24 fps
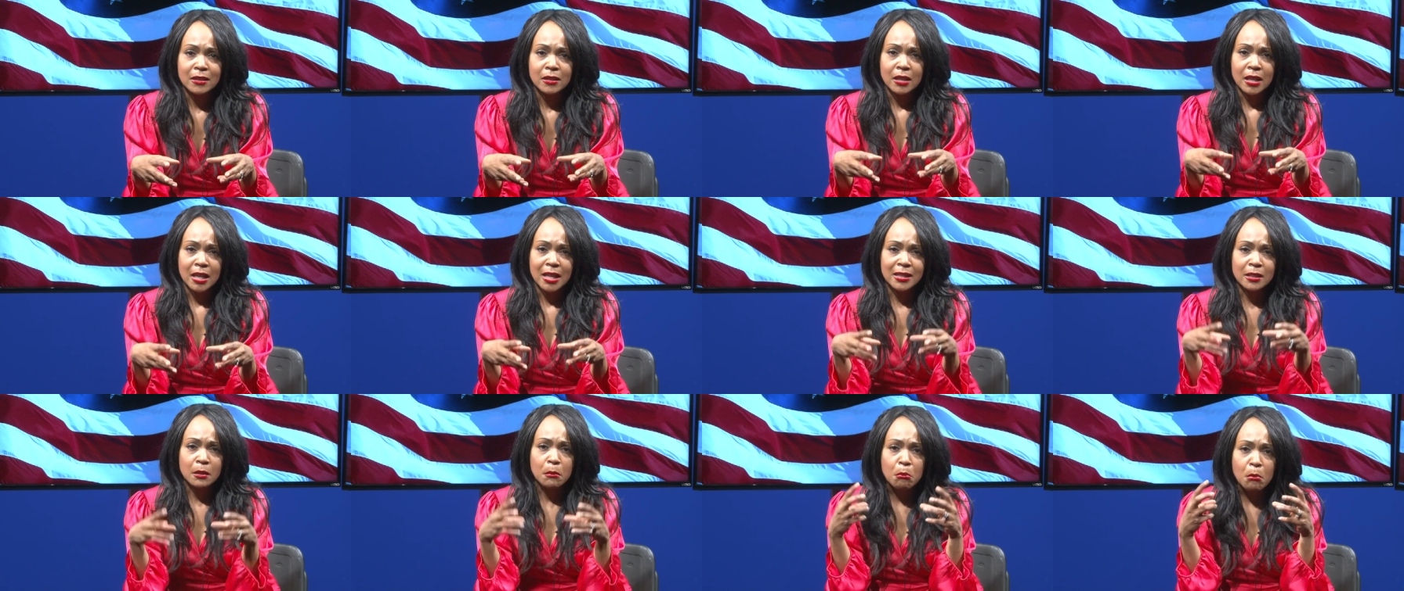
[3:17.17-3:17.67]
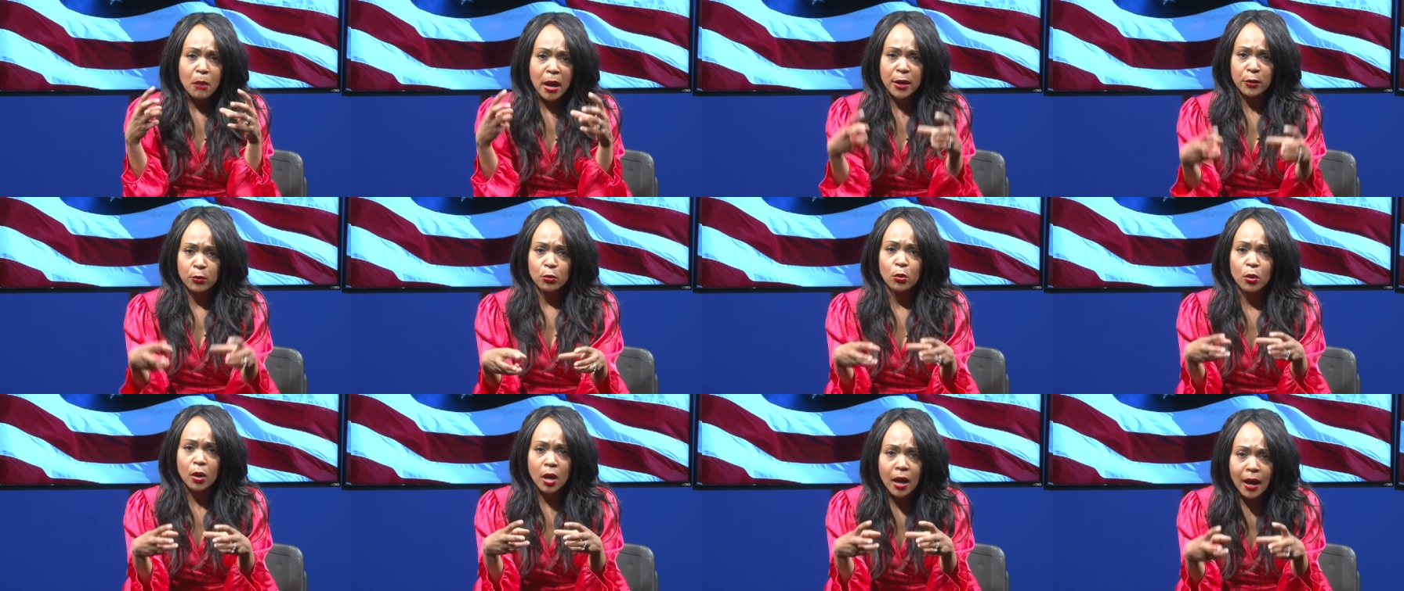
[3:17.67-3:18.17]
is a
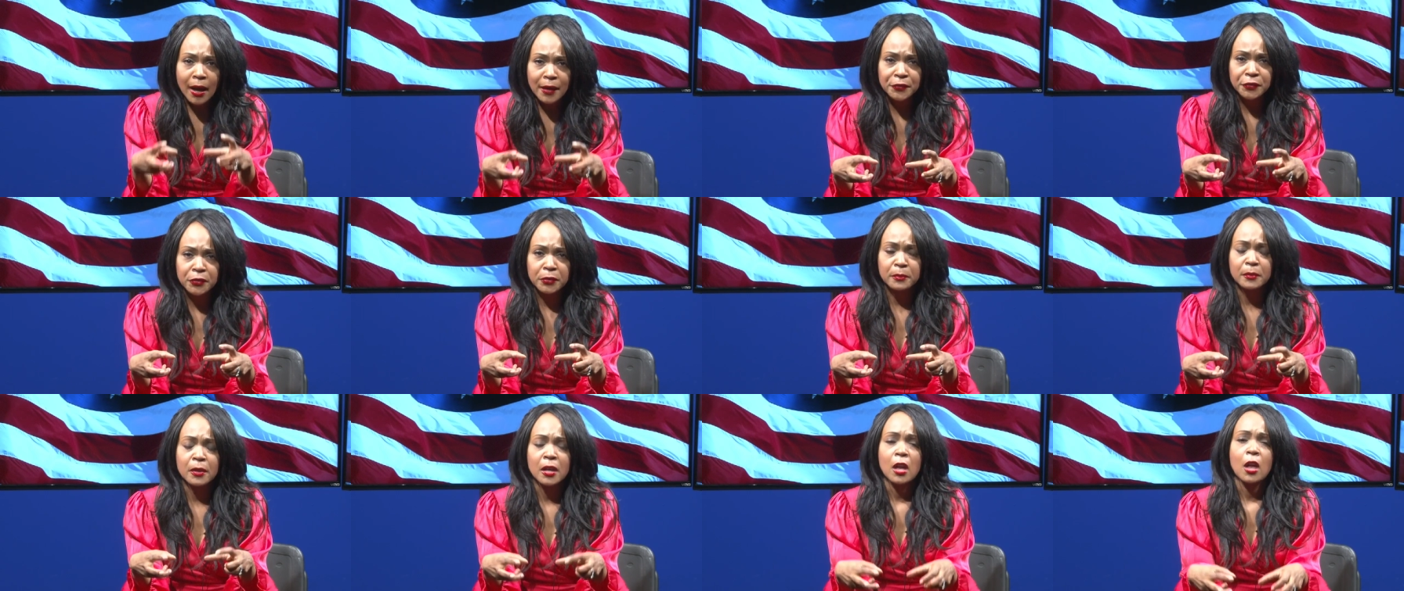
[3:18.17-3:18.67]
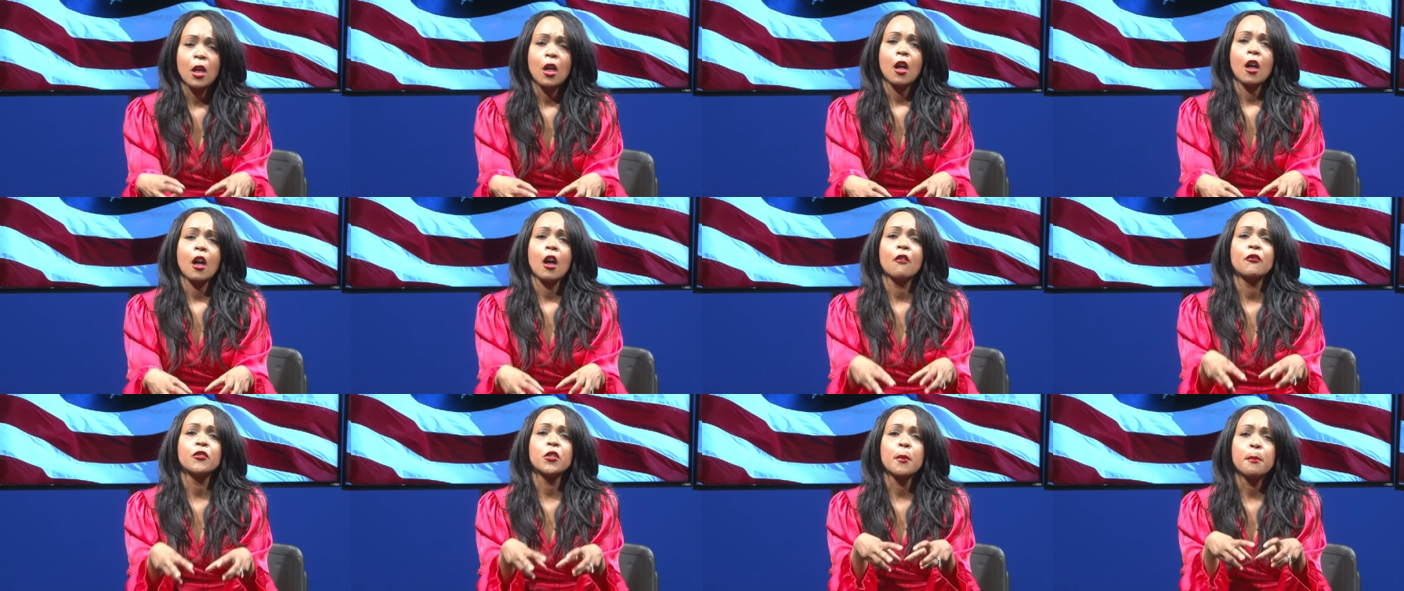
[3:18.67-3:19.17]
microcosm
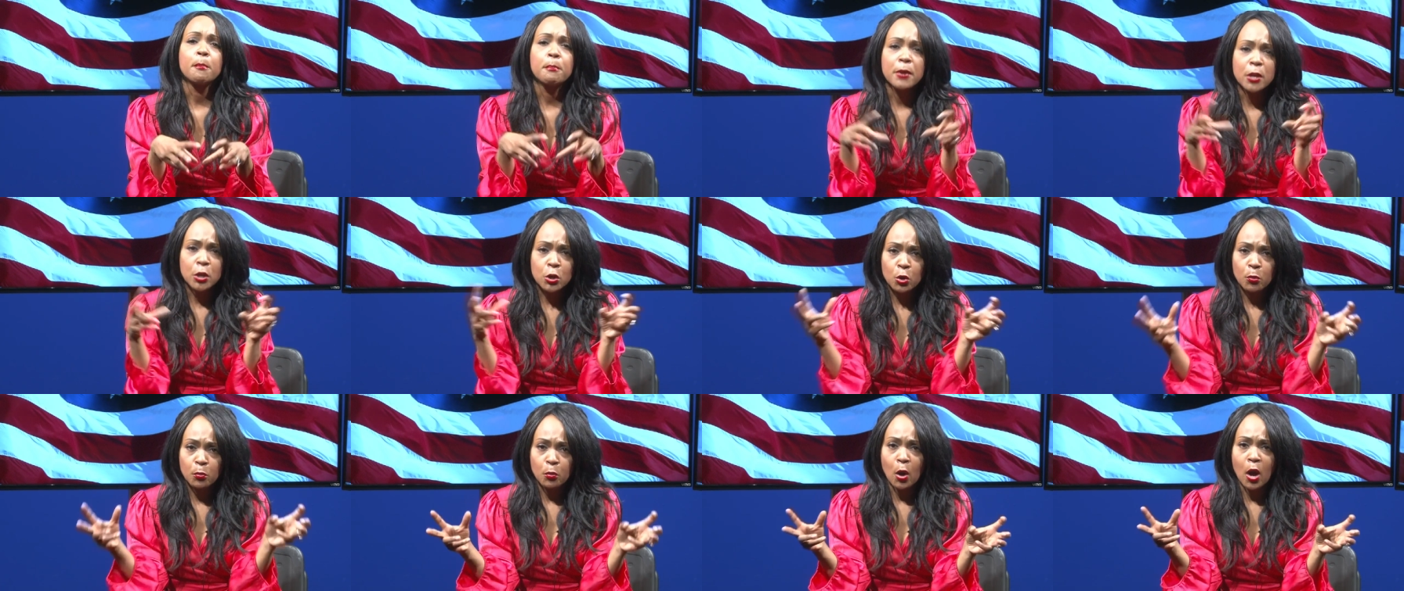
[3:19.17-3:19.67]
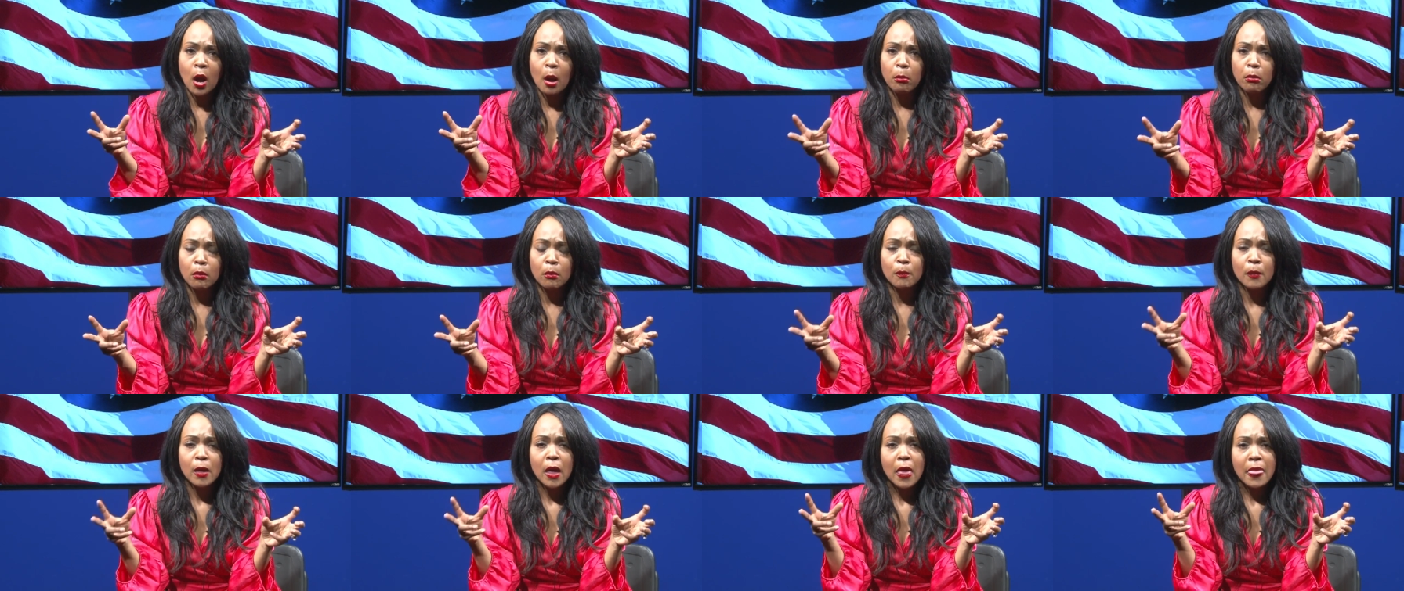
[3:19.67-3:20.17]
of the bigger
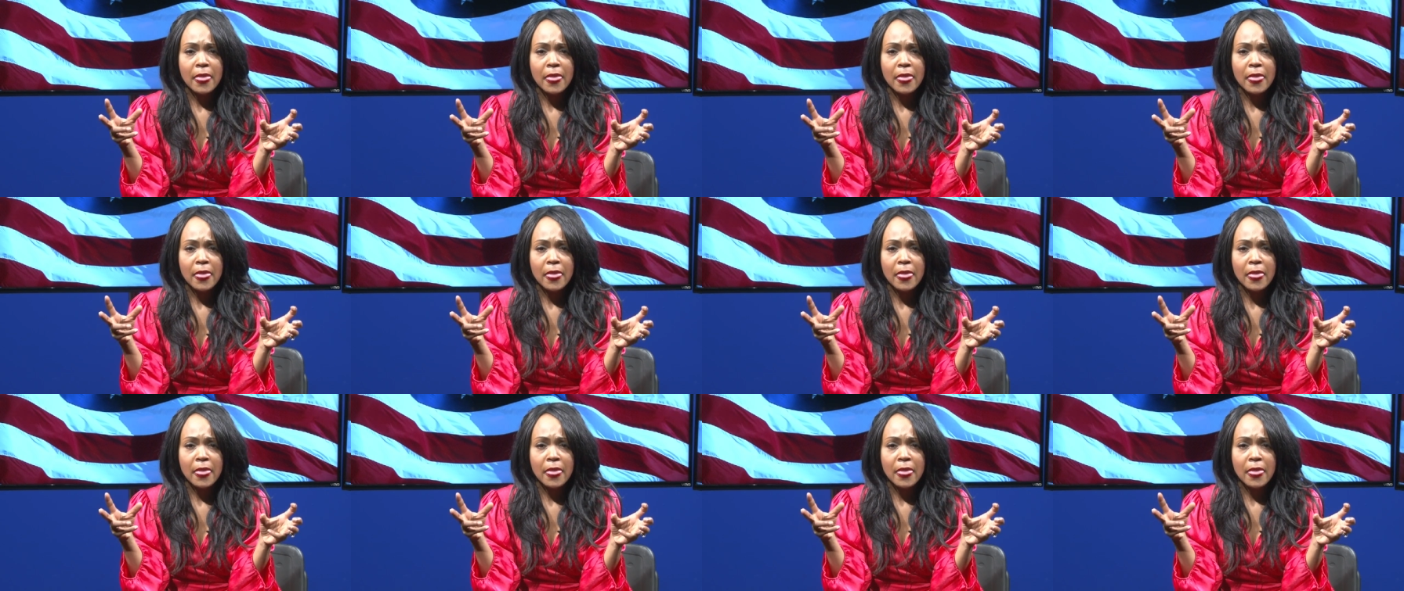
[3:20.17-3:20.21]
problem